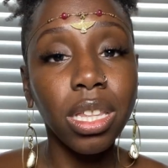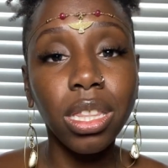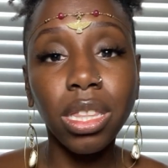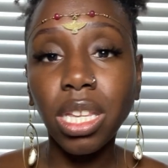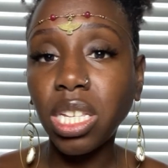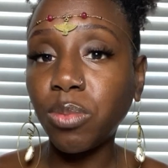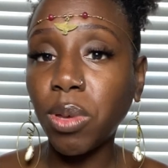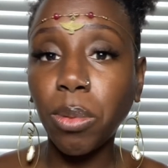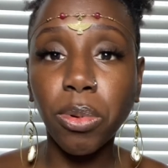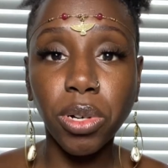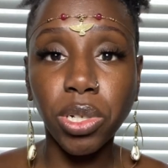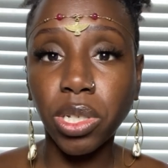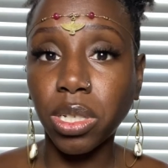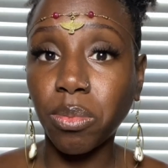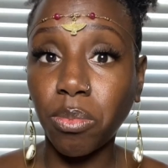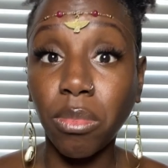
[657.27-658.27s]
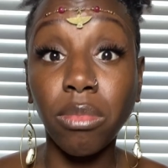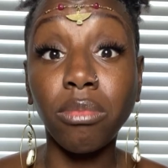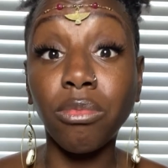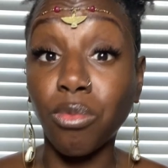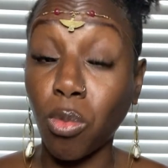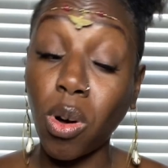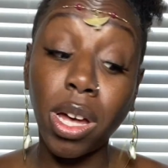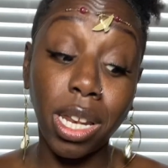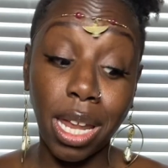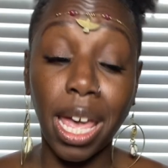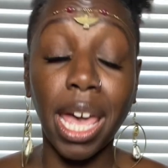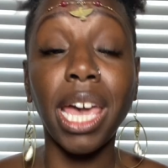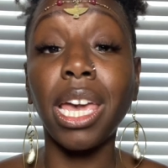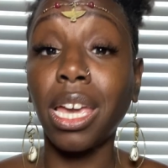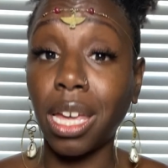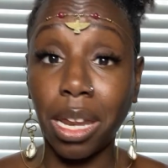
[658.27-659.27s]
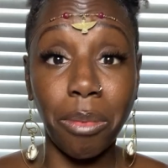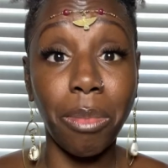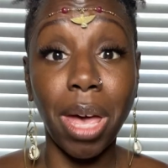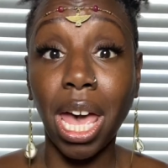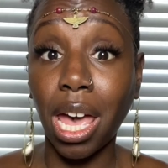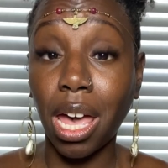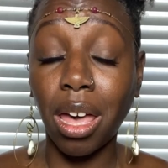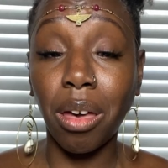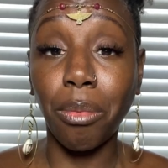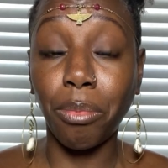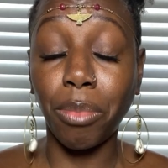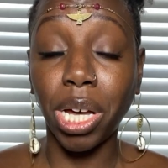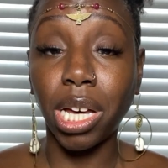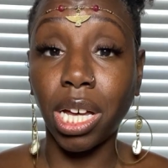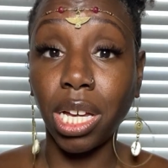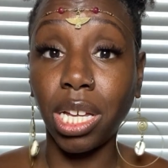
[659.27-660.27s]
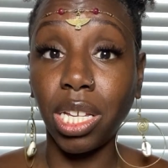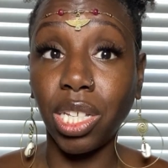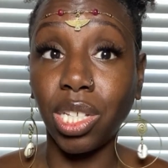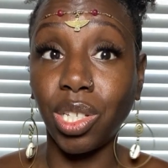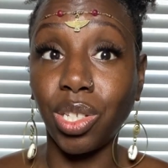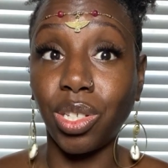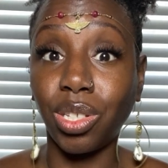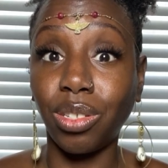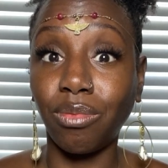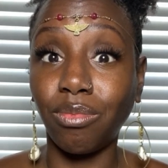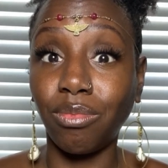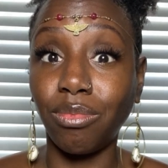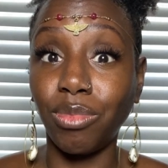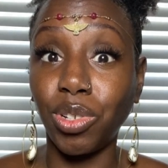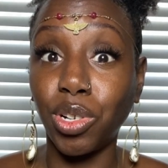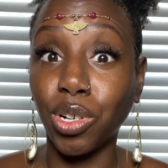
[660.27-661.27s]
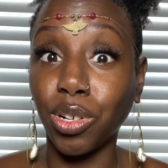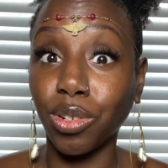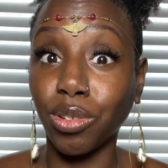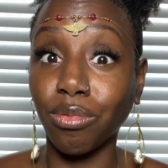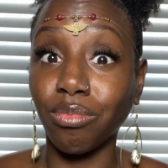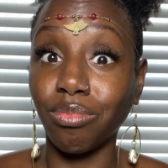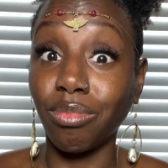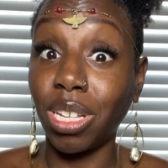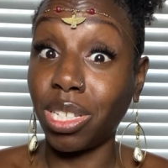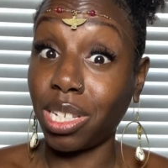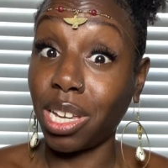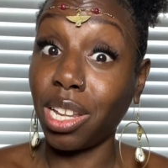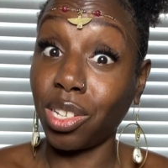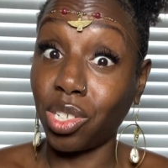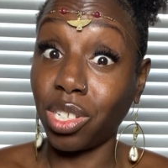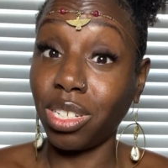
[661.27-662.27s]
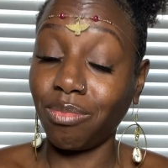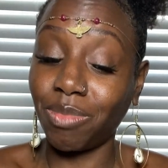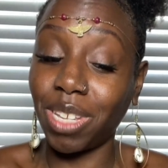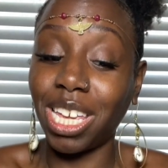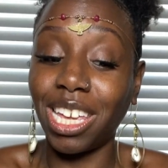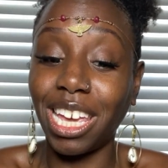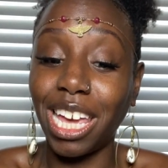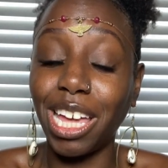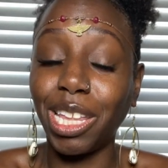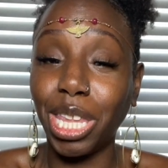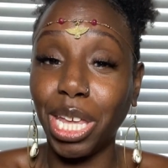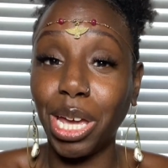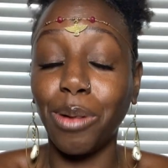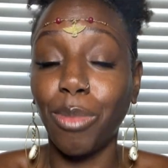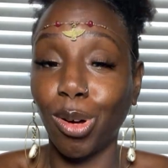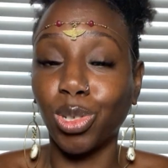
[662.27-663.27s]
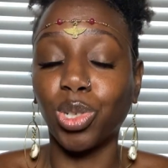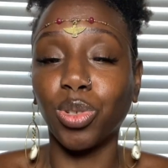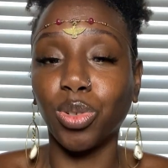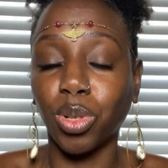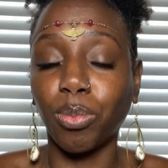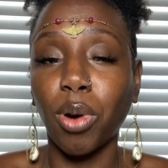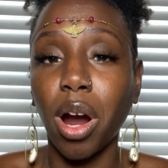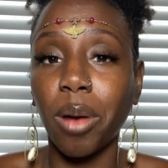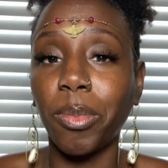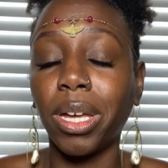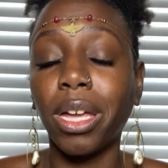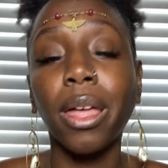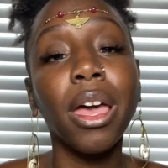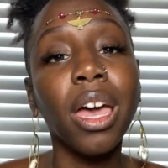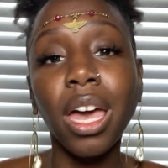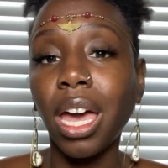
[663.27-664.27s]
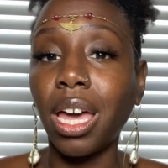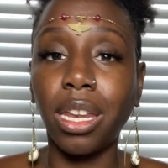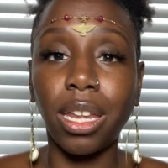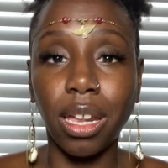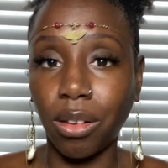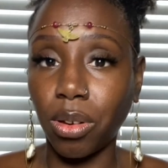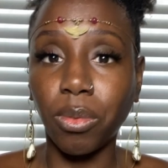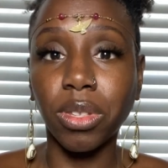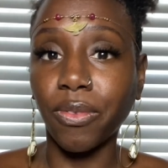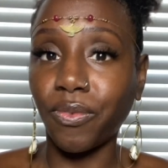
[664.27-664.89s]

these people are just hating and mad because you're intelligent in the emotional department and they don't know what the